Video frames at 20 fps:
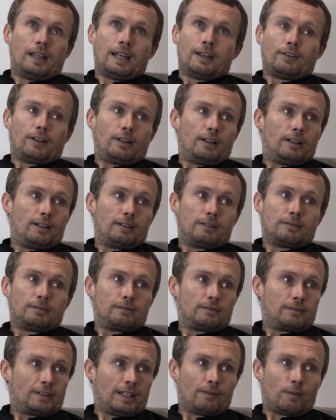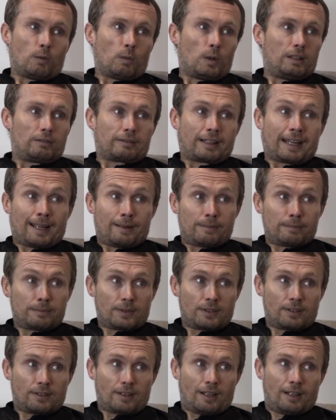Never wild
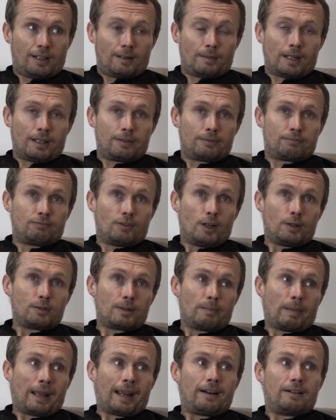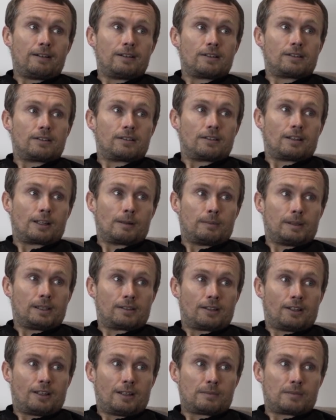camps. I rode to Paris a couple of
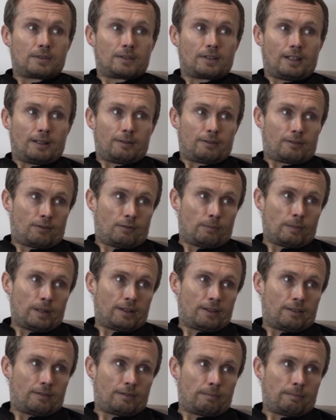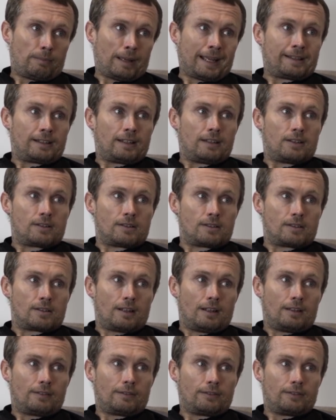times, like with panniers and
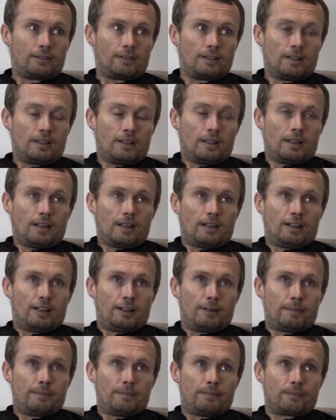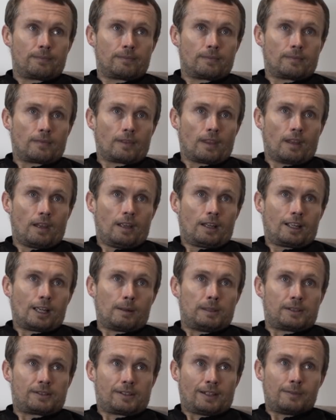stuff. A
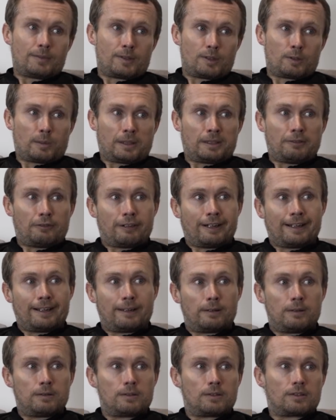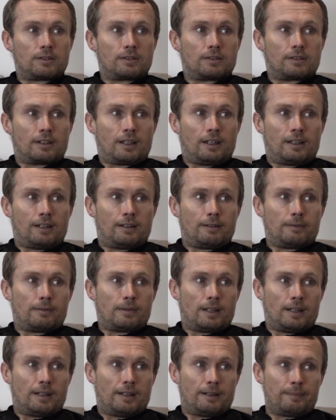couple of times in 24 hours,
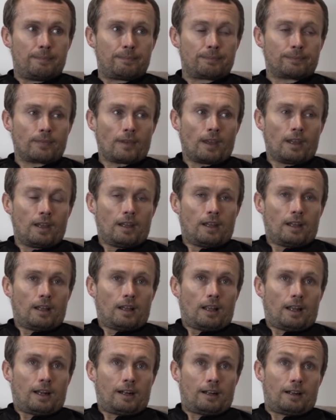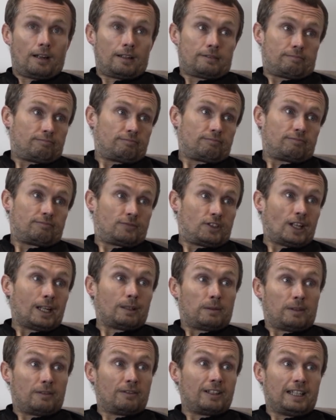and I
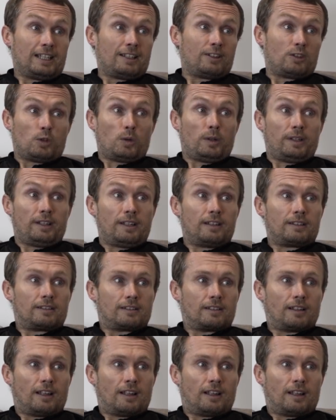generally really enjoyed it,